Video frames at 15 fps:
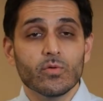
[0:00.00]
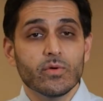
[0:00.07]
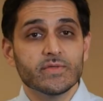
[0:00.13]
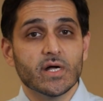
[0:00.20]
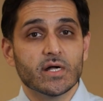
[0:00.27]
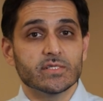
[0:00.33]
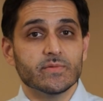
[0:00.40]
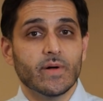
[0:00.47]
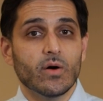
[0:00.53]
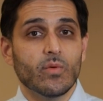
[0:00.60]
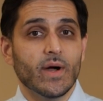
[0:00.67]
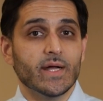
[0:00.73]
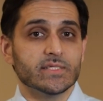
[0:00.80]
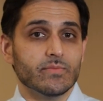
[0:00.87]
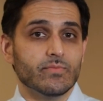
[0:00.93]
that we've talked about
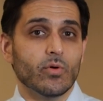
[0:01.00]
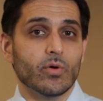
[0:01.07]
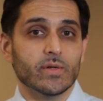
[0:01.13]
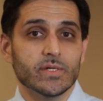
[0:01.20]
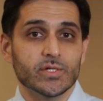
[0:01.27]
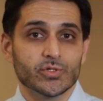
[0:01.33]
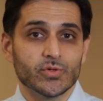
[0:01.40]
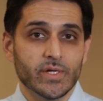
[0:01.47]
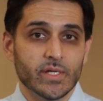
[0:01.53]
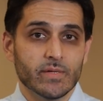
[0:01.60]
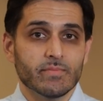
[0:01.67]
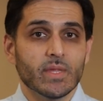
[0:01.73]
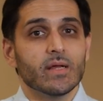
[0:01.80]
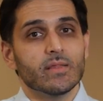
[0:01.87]
why it's important to treat it,